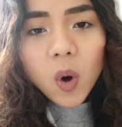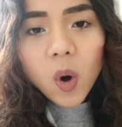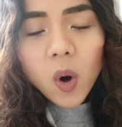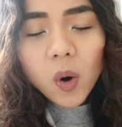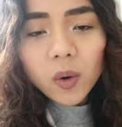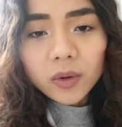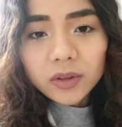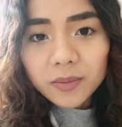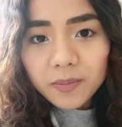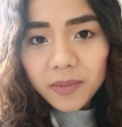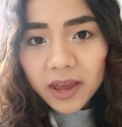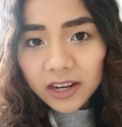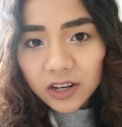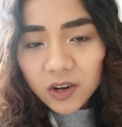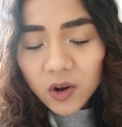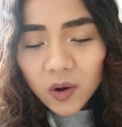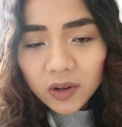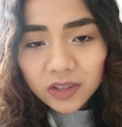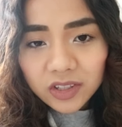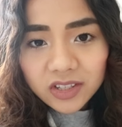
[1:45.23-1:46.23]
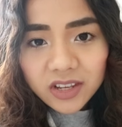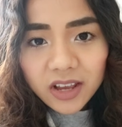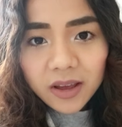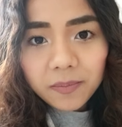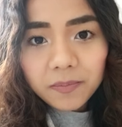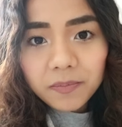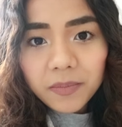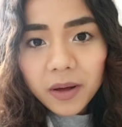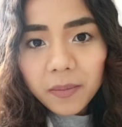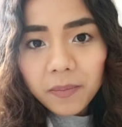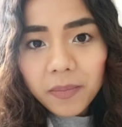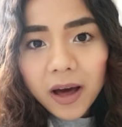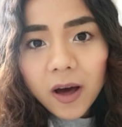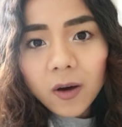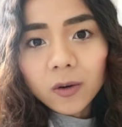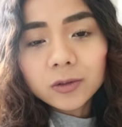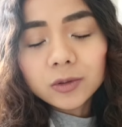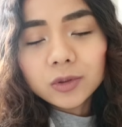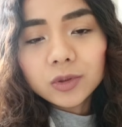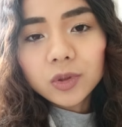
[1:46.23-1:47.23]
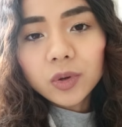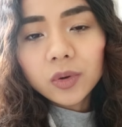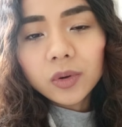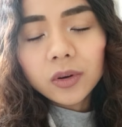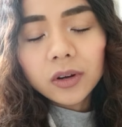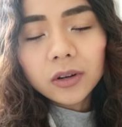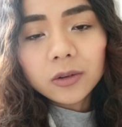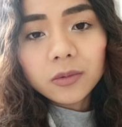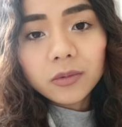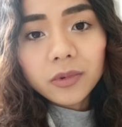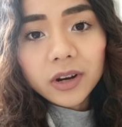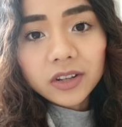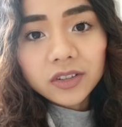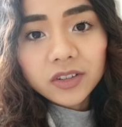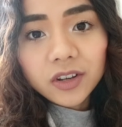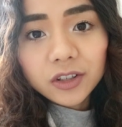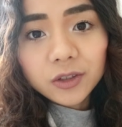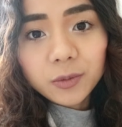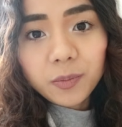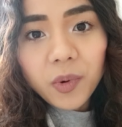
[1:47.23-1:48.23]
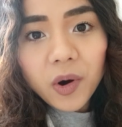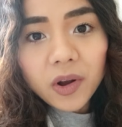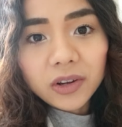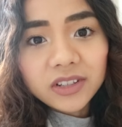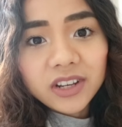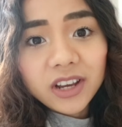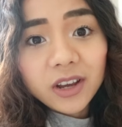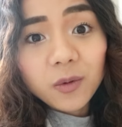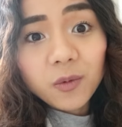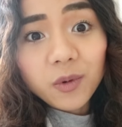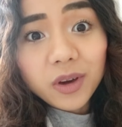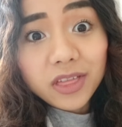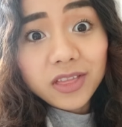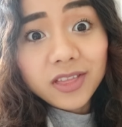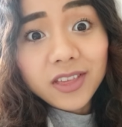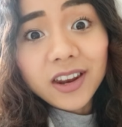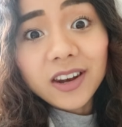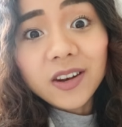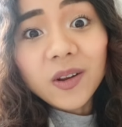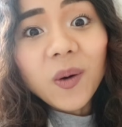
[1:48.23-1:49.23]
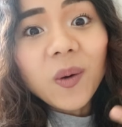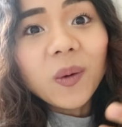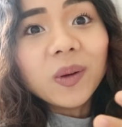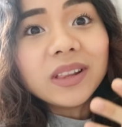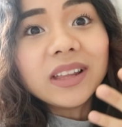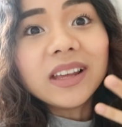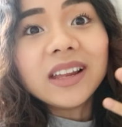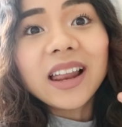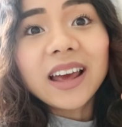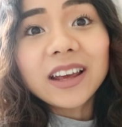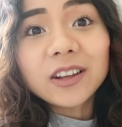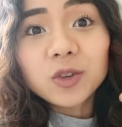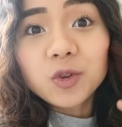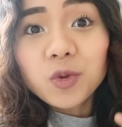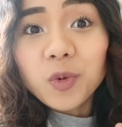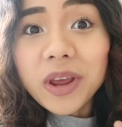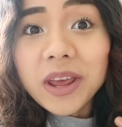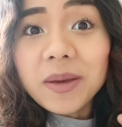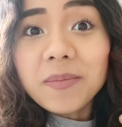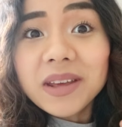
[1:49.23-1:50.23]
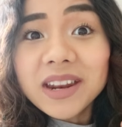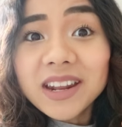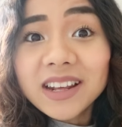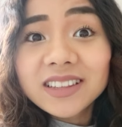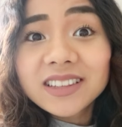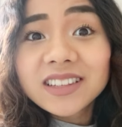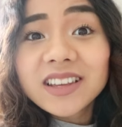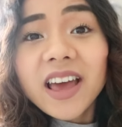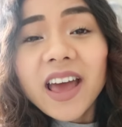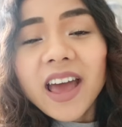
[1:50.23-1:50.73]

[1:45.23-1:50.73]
all the main concept about your research project within only like three minutes.